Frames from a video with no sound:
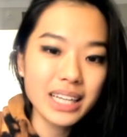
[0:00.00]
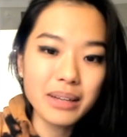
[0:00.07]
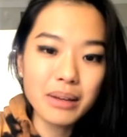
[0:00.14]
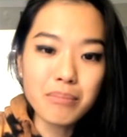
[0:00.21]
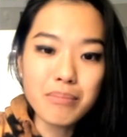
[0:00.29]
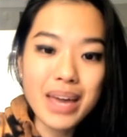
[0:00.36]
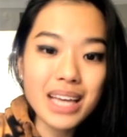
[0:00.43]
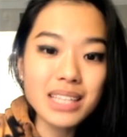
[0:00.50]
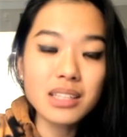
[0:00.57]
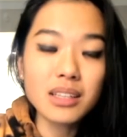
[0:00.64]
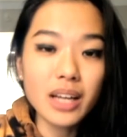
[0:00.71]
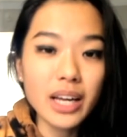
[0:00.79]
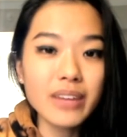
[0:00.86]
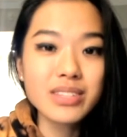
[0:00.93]
makes a
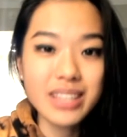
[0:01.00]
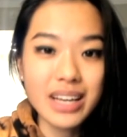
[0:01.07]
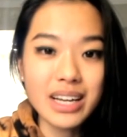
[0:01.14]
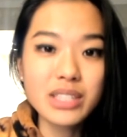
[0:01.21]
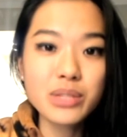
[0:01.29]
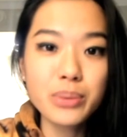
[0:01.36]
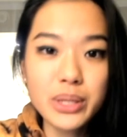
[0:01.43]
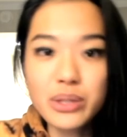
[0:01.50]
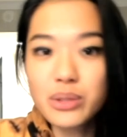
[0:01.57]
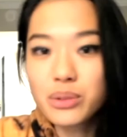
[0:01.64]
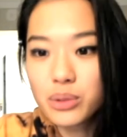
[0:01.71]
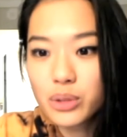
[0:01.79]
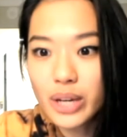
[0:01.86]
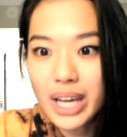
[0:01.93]
lot of sense when
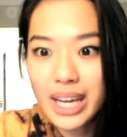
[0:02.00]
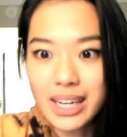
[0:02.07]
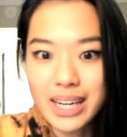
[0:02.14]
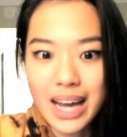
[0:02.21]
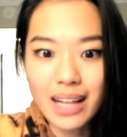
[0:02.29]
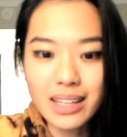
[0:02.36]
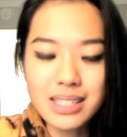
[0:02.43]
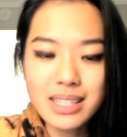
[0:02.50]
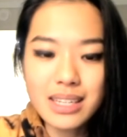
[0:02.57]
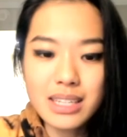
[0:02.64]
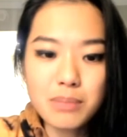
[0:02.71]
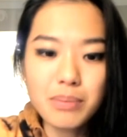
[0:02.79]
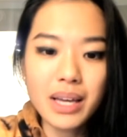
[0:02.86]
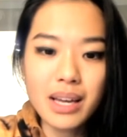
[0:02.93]
you look at
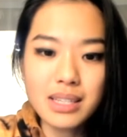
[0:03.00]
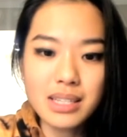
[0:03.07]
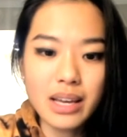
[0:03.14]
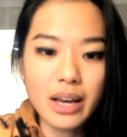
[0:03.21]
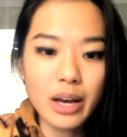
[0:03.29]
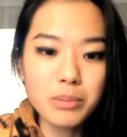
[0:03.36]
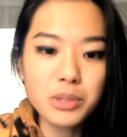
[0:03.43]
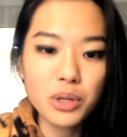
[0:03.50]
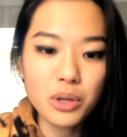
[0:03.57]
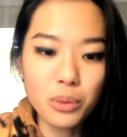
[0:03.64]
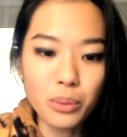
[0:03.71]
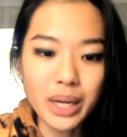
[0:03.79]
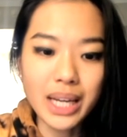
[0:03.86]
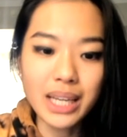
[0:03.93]
analysis because it helps your
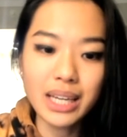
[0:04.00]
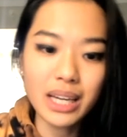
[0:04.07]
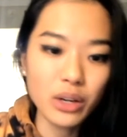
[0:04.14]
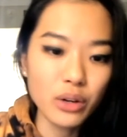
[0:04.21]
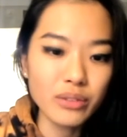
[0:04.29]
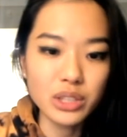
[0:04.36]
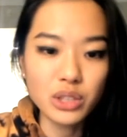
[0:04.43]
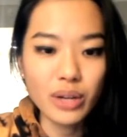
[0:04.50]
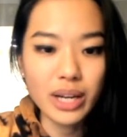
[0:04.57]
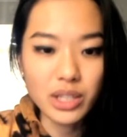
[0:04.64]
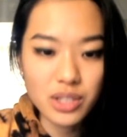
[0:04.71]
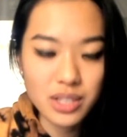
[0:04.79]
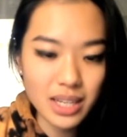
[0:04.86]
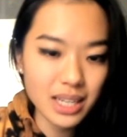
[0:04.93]
queen get over to
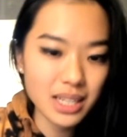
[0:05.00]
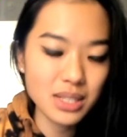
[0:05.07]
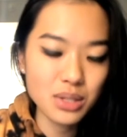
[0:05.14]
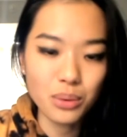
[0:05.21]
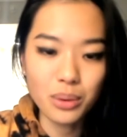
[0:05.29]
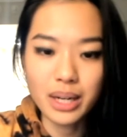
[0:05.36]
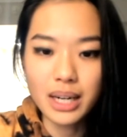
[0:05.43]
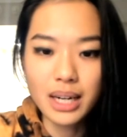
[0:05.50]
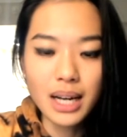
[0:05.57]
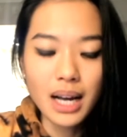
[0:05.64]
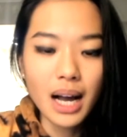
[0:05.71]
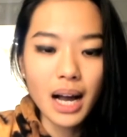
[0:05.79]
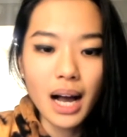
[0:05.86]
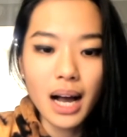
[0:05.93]
h6, or,
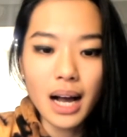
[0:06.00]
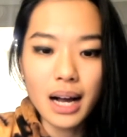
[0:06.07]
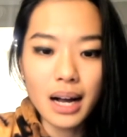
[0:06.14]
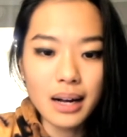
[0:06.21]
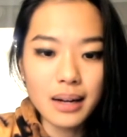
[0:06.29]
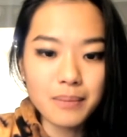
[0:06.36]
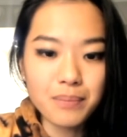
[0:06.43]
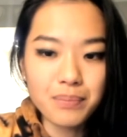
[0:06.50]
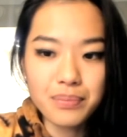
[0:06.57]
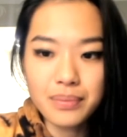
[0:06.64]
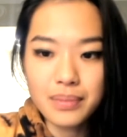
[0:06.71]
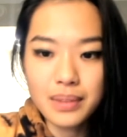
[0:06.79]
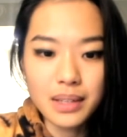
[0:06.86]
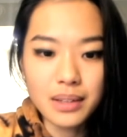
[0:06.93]

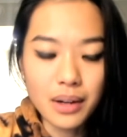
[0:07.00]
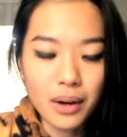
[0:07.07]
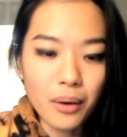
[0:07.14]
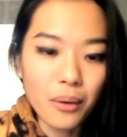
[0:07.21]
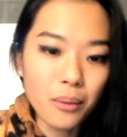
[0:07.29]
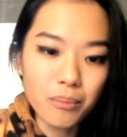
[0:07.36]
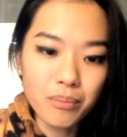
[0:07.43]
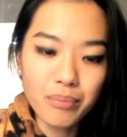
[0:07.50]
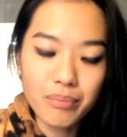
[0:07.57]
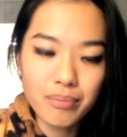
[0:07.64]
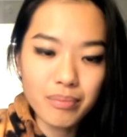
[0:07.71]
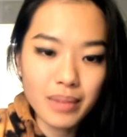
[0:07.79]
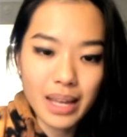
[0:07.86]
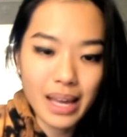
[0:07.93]
you know,
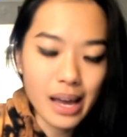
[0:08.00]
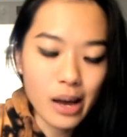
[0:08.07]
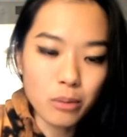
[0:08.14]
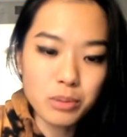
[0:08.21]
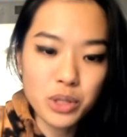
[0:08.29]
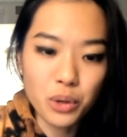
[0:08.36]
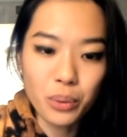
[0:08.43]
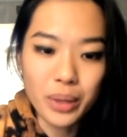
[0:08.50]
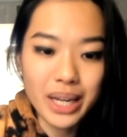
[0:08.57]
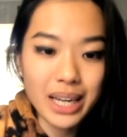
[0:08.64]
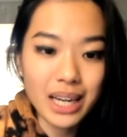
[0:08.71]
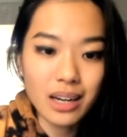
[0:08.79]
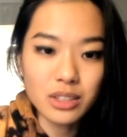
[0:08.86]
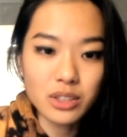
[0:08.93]
it helps your queen
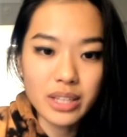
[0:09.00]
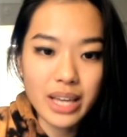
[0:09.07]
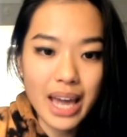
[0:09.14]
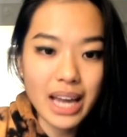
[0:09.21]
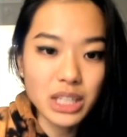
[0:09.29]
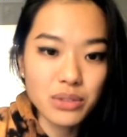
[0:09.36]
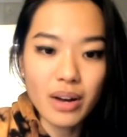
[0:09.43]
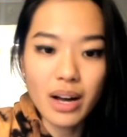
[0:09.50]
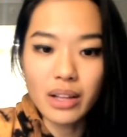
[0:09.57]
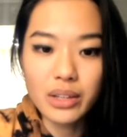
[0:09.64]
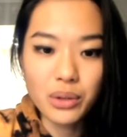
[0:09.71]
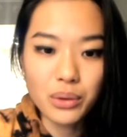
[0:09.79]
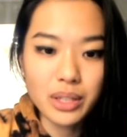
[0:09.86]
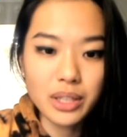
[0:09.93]
get onto the h-file
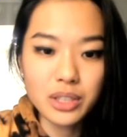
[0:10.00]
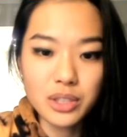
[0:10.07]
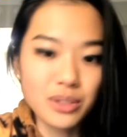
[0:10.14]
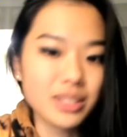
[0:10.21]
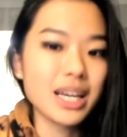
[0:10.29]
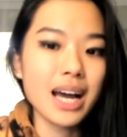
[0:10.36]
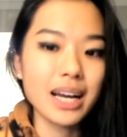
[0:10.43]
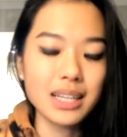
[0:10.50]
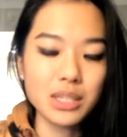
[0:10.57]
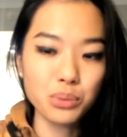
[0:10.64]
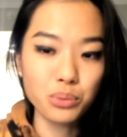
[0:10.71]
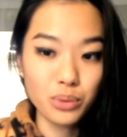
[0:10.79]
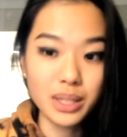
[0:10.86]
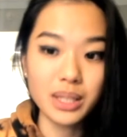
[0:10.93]
in order to attack
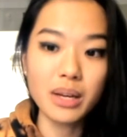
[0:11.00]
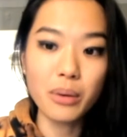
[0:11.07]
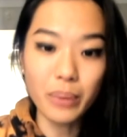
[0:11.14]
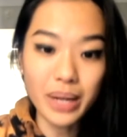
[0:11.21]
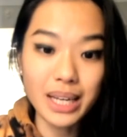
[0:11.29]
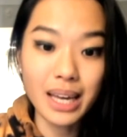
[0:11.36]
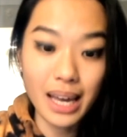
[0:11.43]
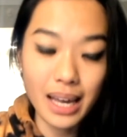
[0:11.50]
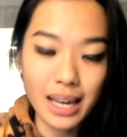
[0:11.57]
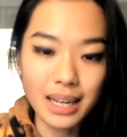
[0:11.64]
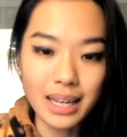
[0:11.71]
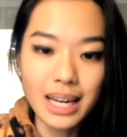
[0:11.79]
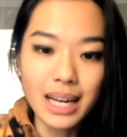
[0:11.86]
his really weak king,